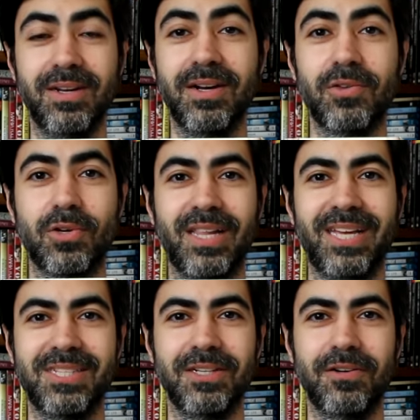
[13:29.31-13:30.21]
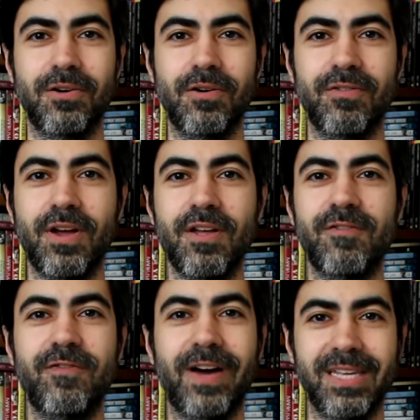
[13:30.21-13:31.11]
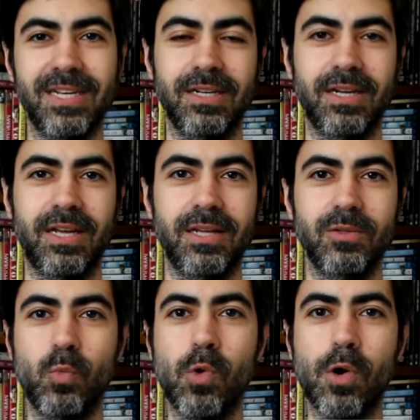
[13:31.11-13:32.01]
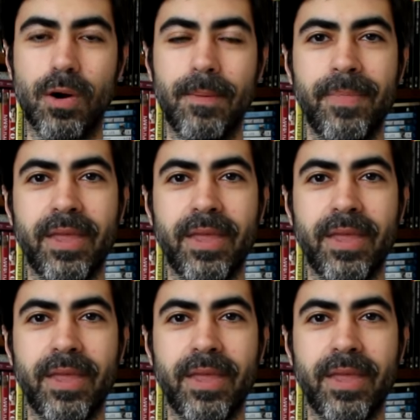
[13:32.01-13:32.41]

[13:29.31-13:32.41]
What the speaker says: another classic of fighting and war.